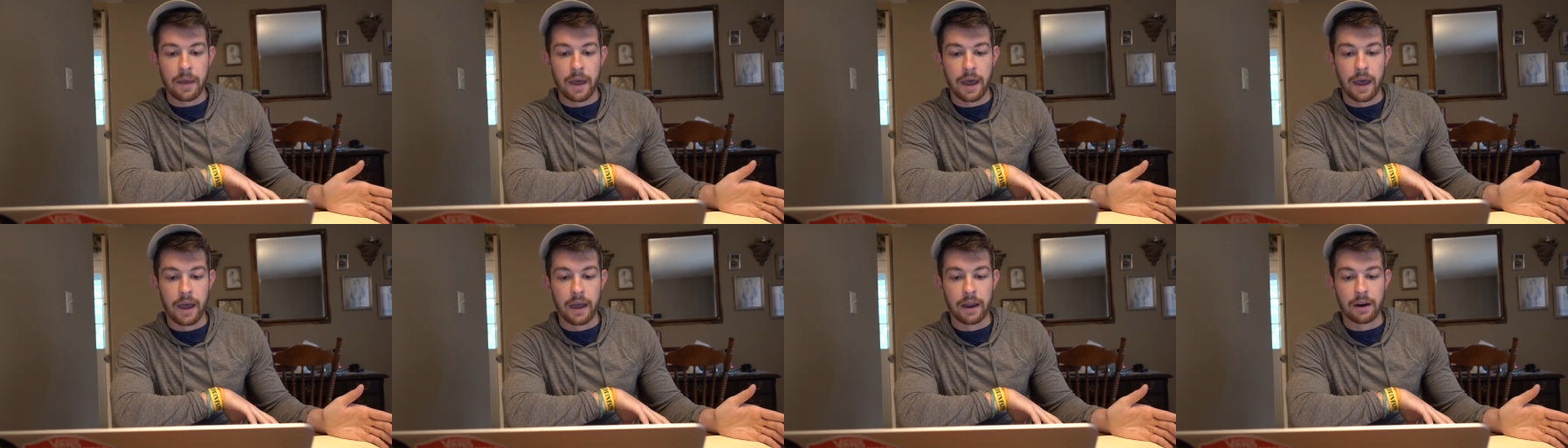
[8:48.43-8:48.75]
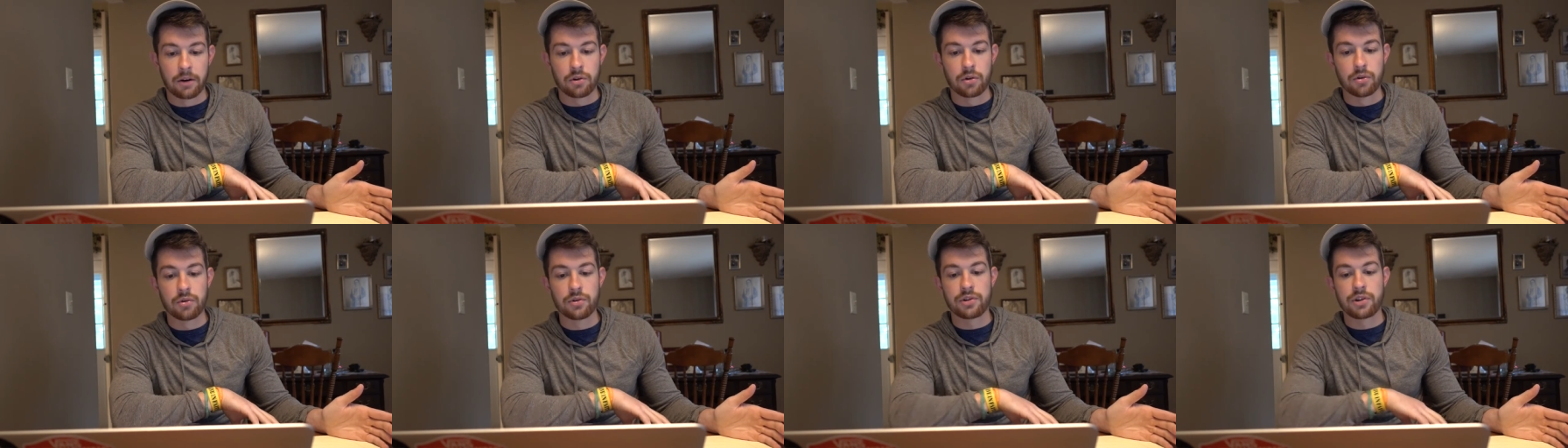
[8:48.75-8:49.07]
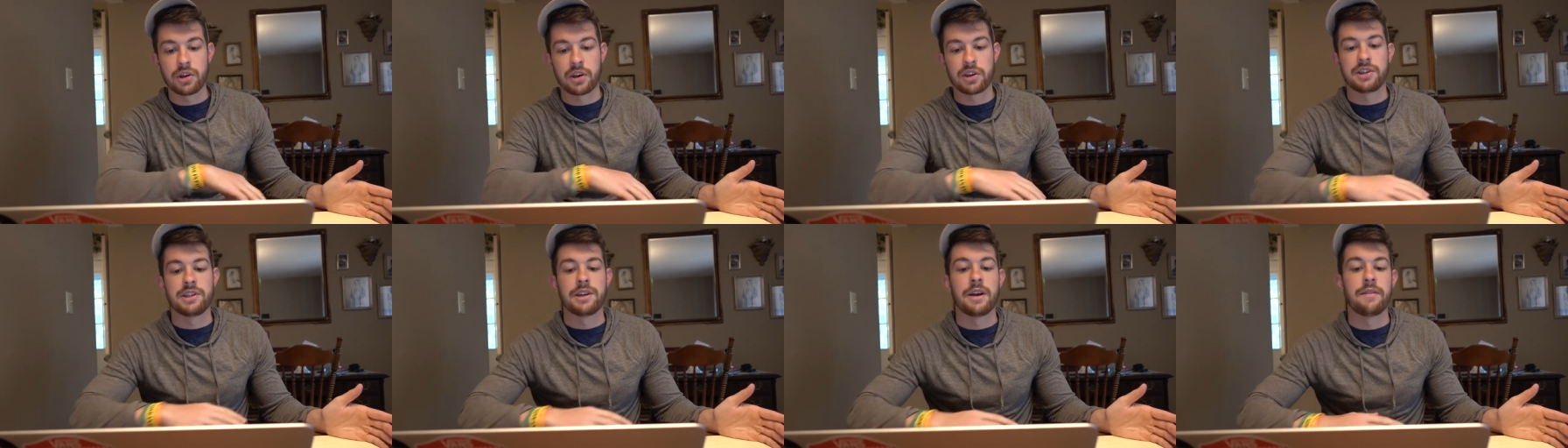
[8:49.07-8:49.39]
and Cruz
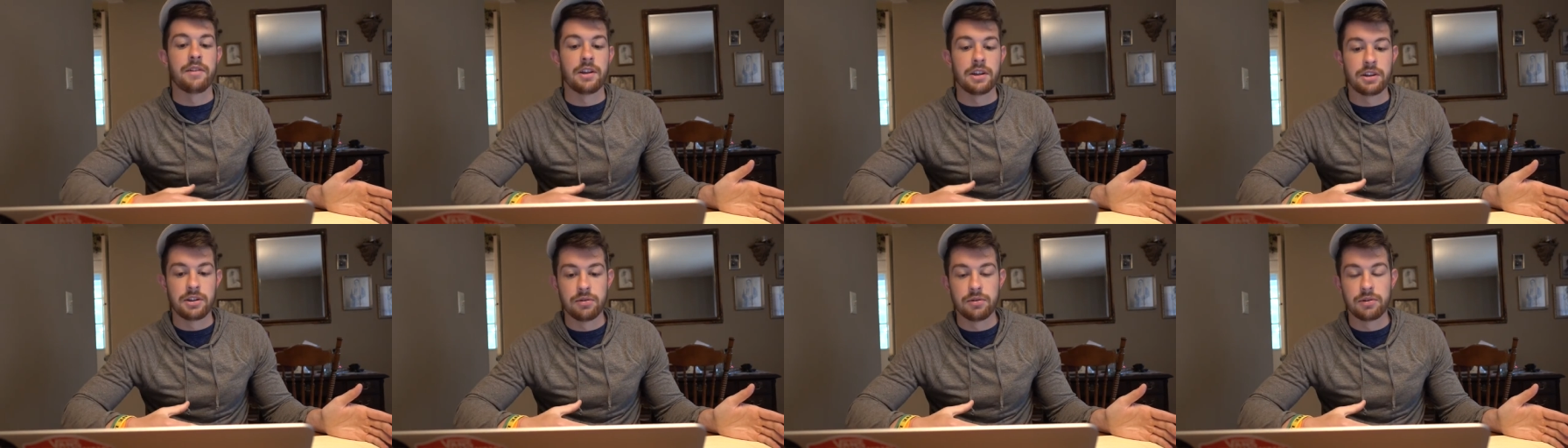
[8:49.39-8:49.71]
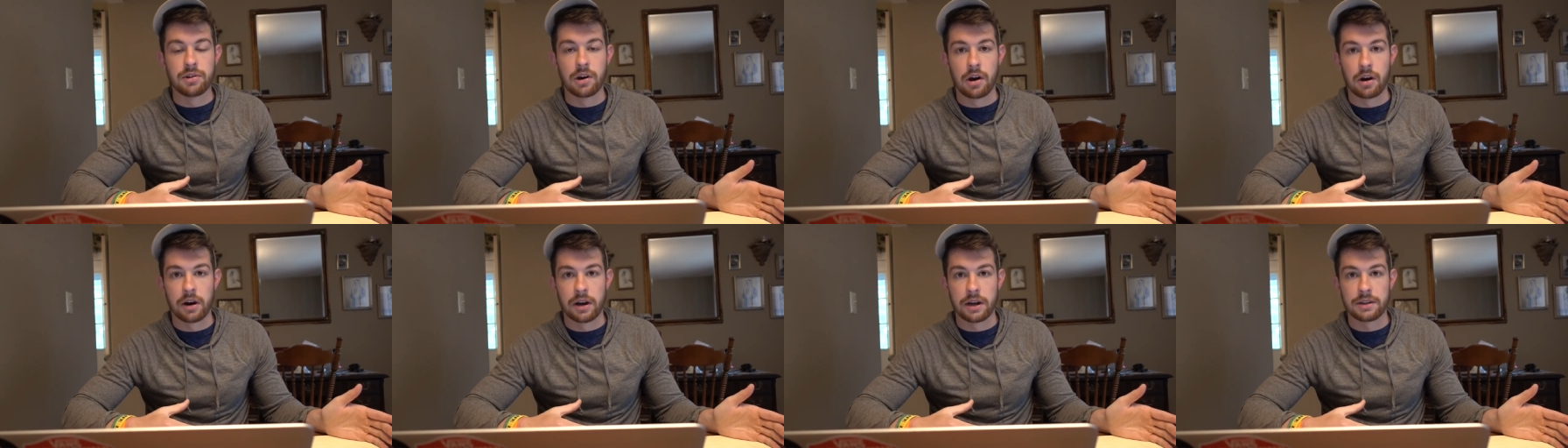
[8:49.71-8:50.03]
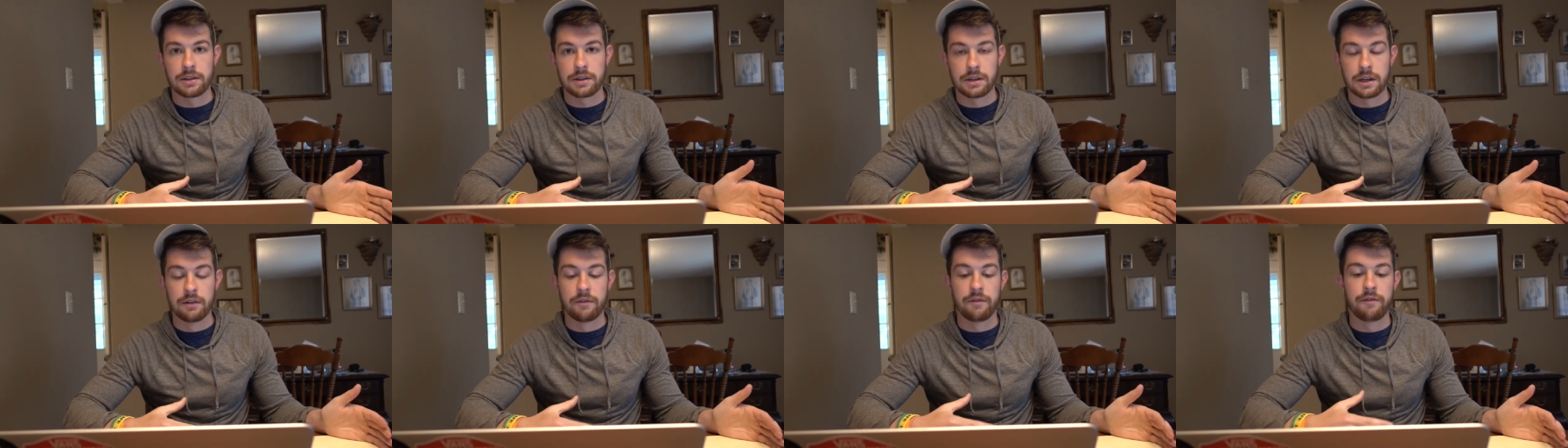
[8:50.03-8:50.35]
saw 72
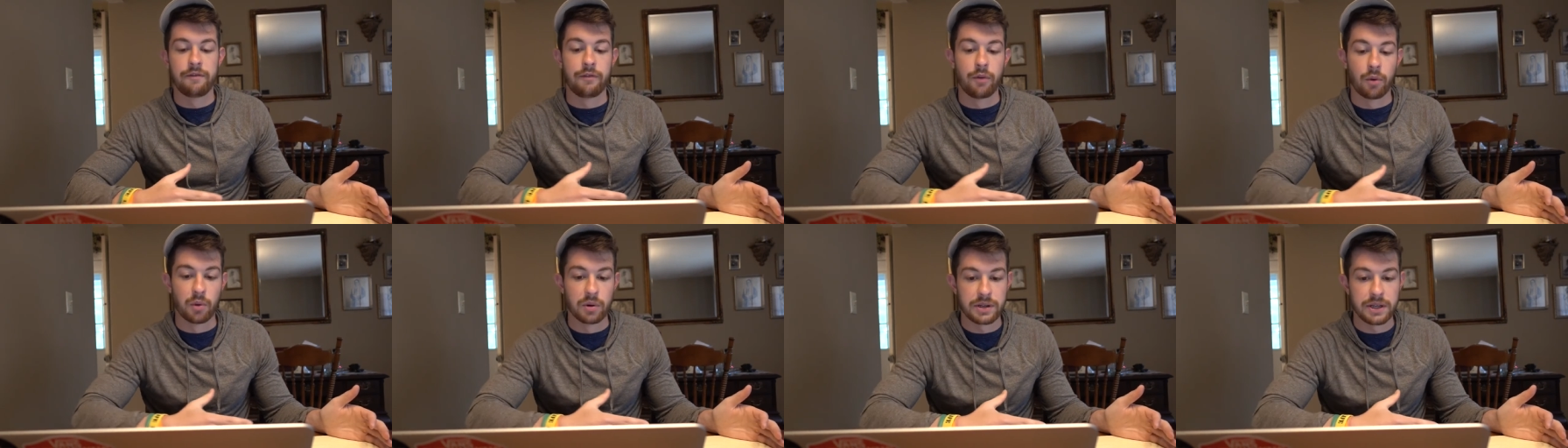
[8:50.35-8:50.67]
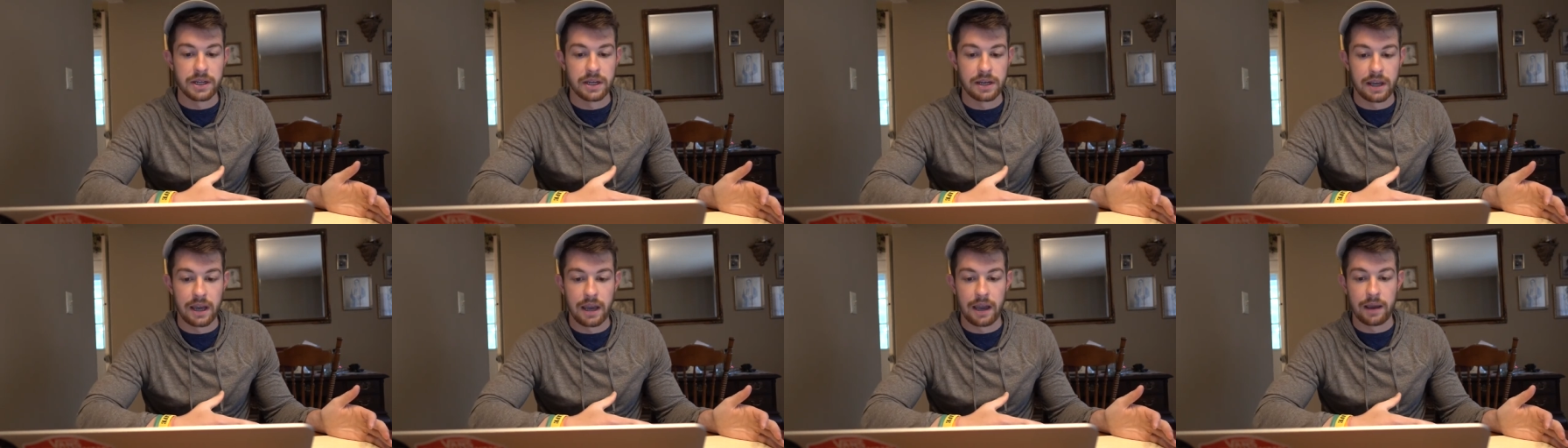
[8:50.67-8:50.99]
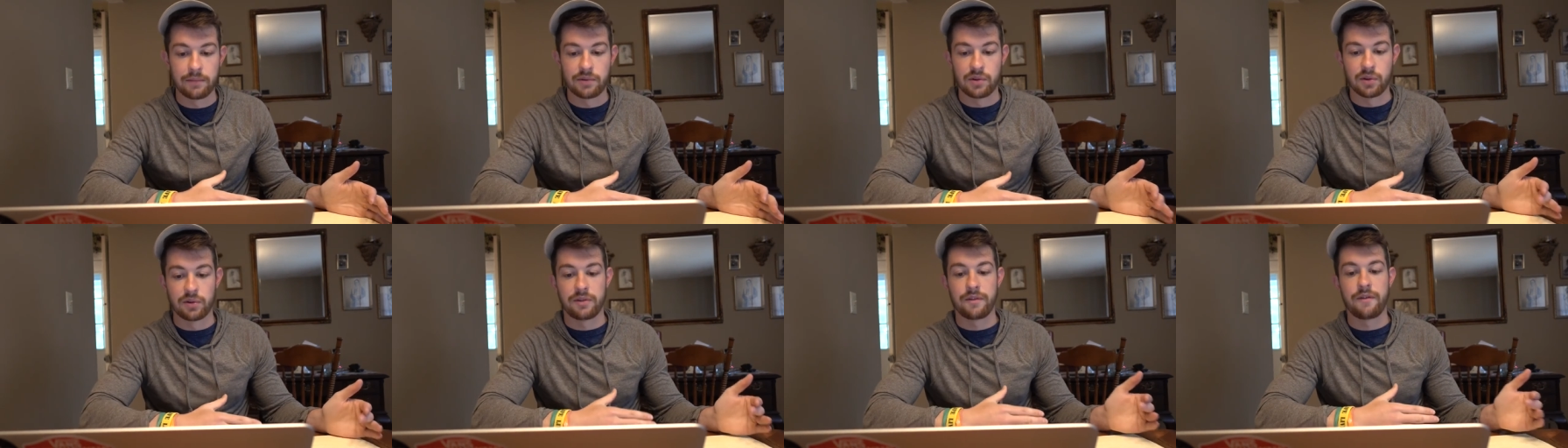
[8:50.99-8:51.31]
targets in 14
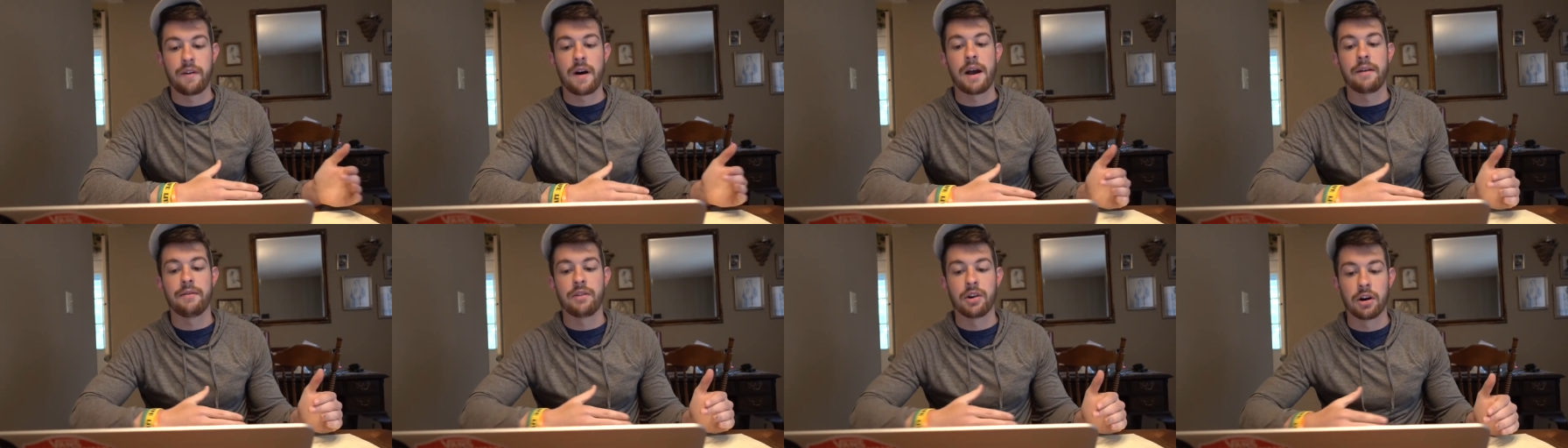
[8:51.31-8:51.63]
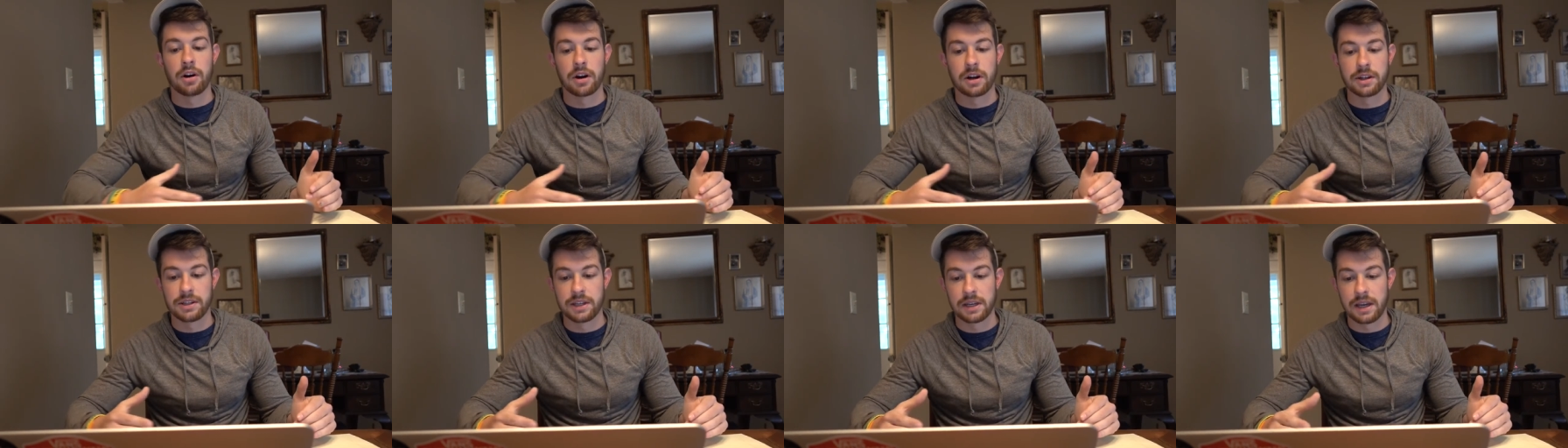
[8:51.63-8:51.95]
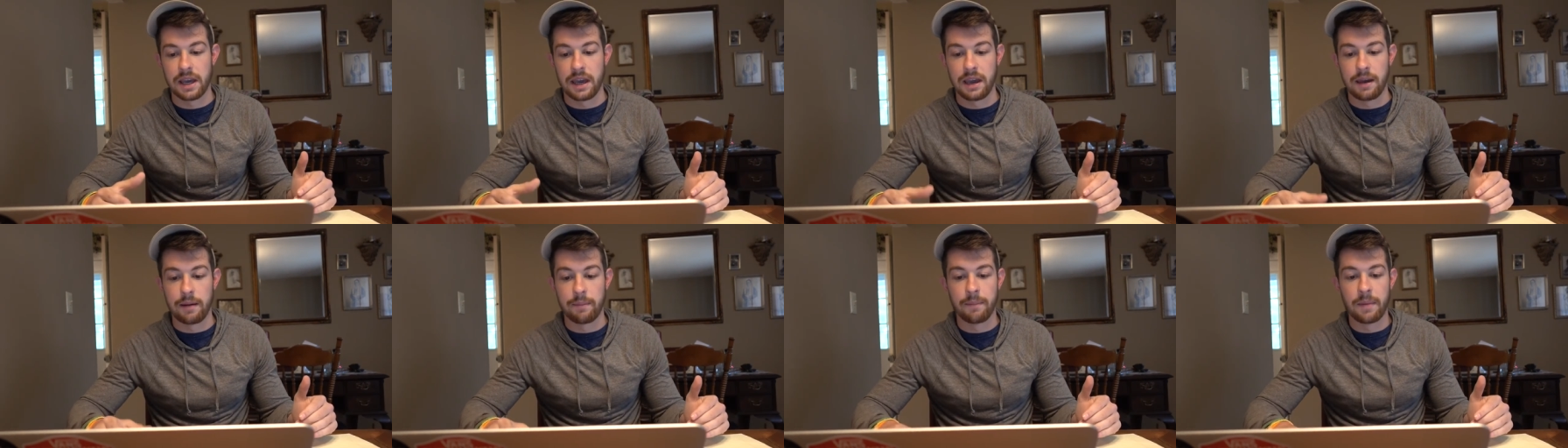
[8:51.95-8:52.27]
games. So it's five targets a
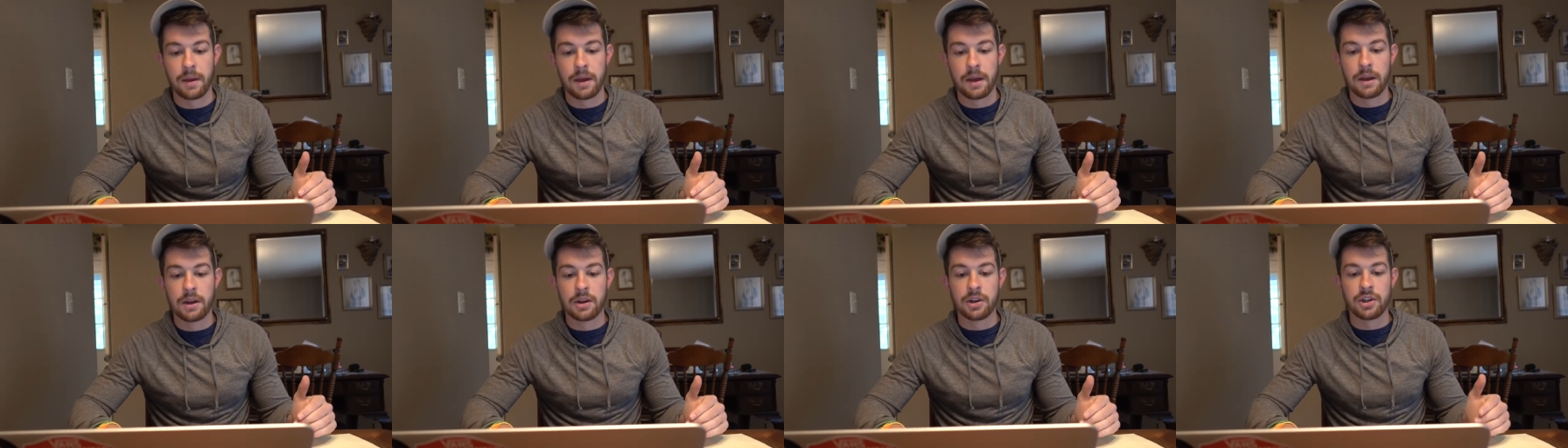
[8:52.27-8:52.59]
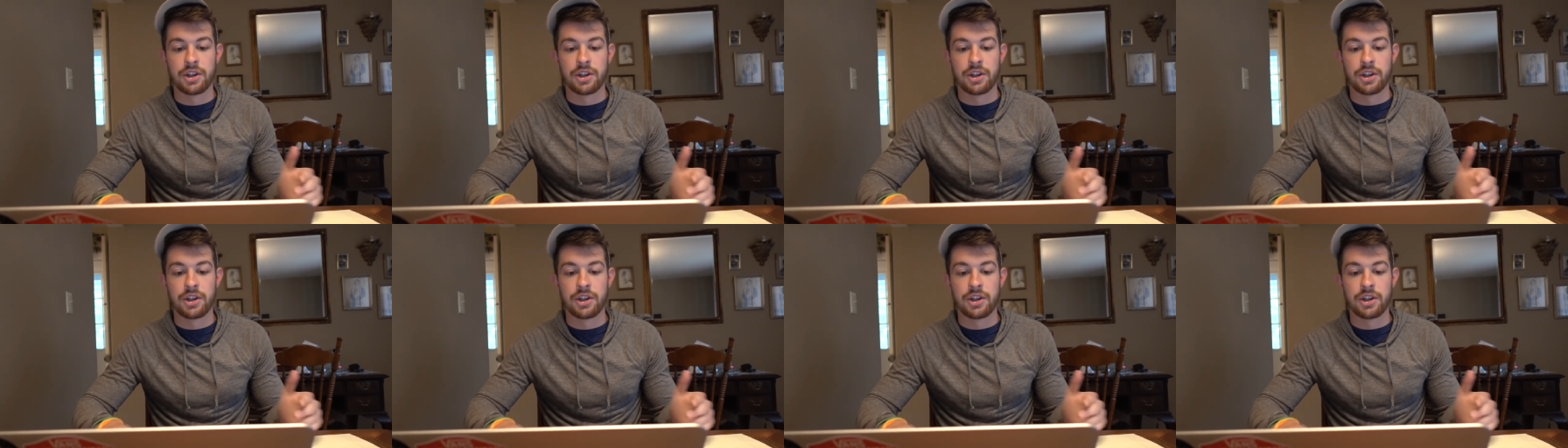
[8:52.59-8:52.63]
game.